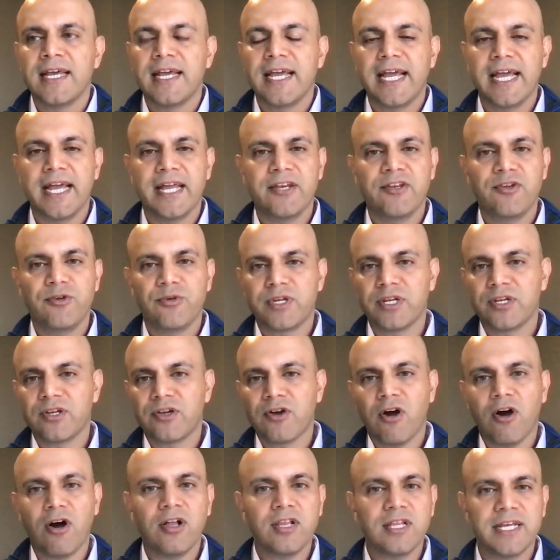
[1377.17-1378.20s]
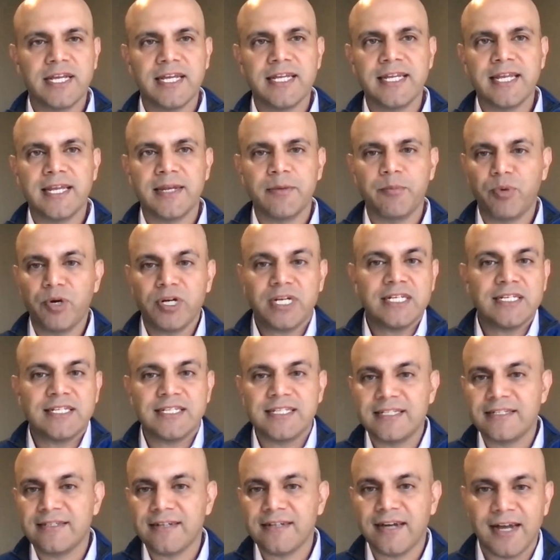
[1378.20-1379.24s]
And you can call in and book a
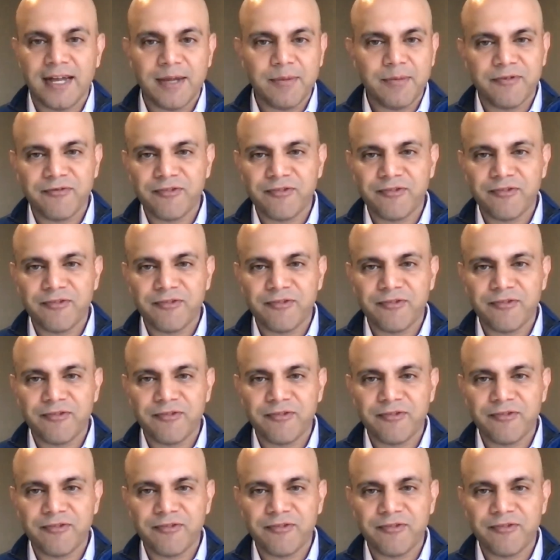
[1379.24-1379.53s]
tea time.